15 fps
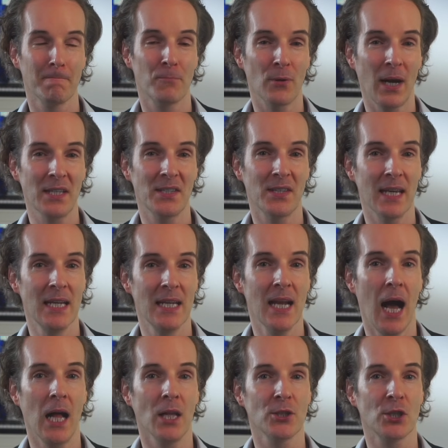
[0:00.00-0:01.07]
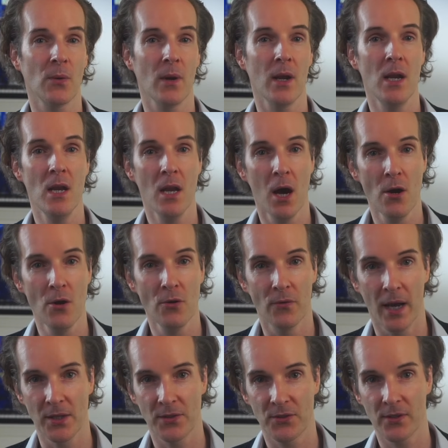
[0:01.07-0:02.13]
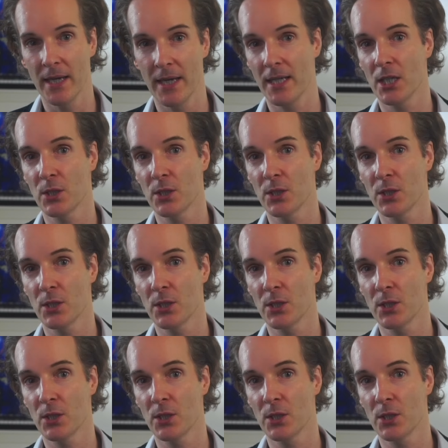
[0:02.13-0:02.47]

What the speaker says: pricing in ultra low rates yet,